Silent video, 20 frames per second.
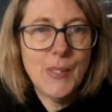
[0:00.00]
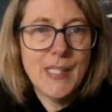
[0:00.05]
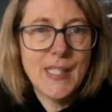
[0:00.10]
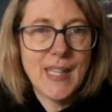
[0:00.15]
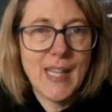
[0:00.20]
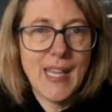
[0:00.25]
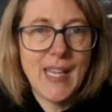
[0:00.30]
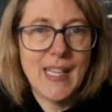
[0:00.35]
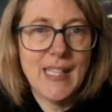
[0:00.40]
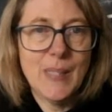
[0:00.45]

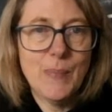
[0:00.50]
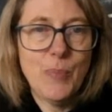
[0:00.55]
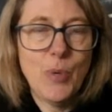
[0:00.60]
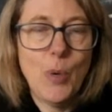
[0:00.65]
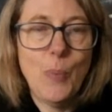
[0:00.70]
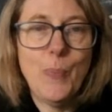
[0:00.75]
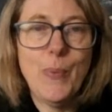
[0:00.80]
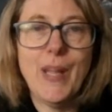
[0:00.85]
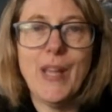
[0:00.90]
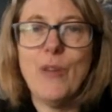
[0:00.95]
things
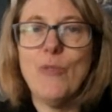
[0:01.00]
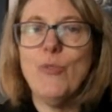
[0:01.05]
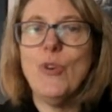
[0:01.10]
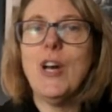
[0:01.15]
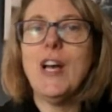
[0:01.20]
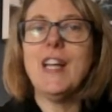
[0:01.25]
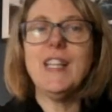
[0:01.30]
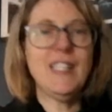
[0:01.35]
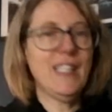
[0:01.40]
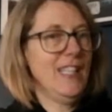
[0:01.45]
properly.
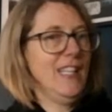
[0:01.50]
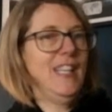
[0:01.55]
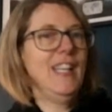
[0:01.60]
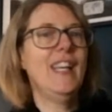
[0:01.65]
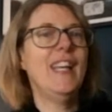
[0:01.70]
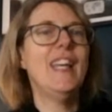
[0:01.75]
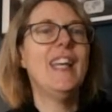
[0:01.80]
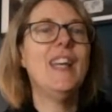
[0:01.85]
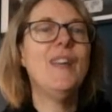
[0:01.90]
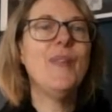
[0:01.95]
Right,
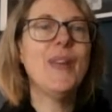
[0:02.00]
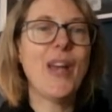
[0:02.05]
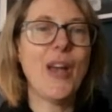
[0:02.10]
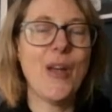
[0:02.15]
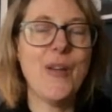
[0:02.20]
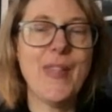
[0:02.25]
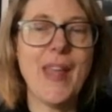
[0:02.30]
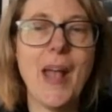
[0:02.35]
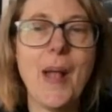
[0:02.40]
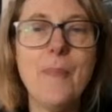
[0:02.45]
here we
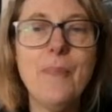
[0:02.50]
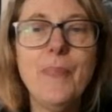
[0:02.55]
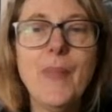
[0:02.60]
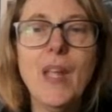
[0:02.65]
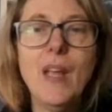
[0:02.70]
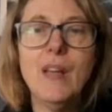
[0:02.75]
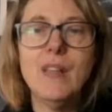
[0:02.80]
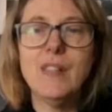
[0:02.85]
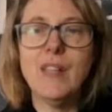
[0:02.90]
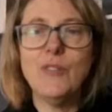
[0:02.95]
go then.
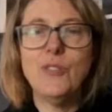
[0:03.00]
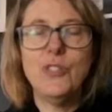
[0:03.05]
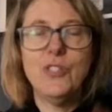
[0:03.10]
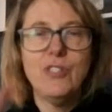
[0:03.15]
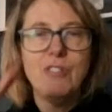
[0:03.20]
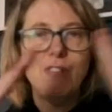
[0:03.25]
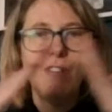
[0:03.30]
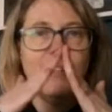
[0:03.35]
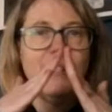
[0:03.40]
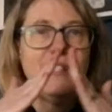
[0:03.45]
So
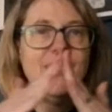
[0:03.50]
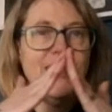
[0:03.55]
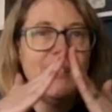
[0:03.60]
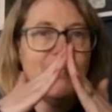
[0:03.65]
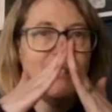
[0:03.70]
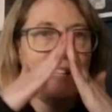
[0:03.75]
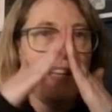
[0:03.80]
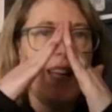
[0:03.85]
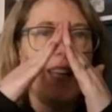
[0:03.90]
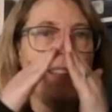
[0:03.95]
strut
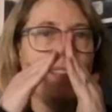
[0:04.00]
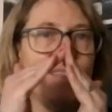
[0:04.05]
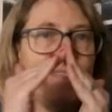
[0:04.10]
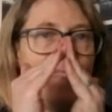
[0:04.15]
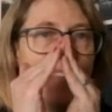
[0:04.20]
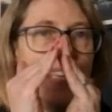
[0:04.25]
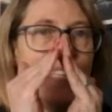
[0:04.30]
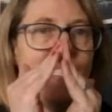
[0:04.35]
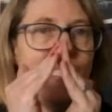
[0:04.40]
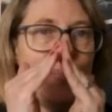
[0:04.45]
is like
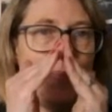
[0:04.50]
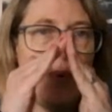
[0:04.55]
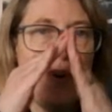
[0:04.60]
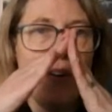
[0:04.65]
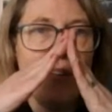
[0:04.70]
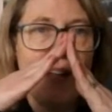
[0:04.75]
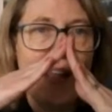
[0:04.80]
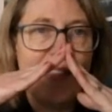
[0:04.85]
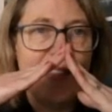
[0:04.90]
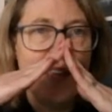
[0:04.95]
this
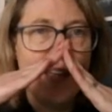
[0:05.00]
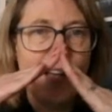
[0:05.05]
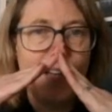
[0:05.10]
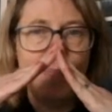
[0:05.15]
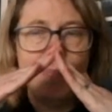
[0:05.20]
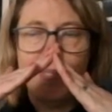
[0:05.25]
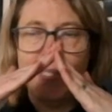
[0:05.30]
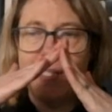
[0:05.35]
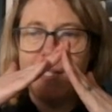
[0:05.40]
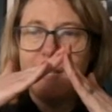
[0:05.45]
one, like the
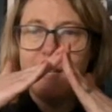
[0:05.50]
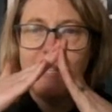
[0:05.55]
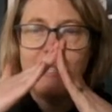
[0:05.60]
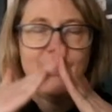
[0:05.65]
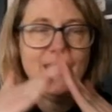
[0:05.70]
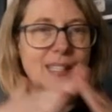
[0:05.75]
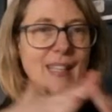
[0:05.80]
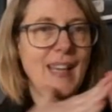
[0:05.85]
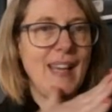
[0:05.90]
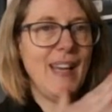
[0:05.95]

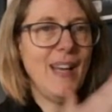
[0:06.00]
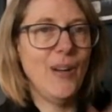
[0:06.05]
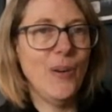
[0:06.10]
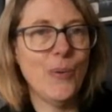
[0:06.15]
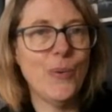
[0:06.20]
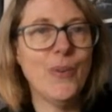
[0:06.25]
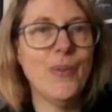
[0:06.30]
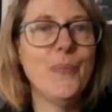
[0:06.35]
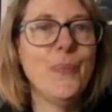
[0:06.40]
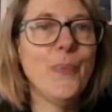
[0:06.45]
upside
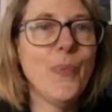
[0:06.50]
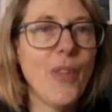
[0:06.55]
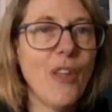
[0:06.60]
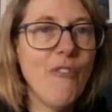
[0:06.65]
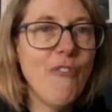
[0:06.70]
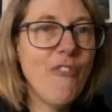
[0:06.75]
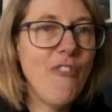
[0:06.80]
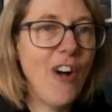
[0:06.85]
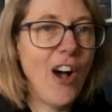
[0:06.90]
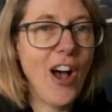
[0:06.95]
down
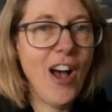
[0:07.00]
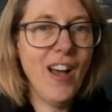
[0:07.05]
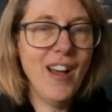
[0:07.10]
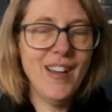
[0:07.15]
V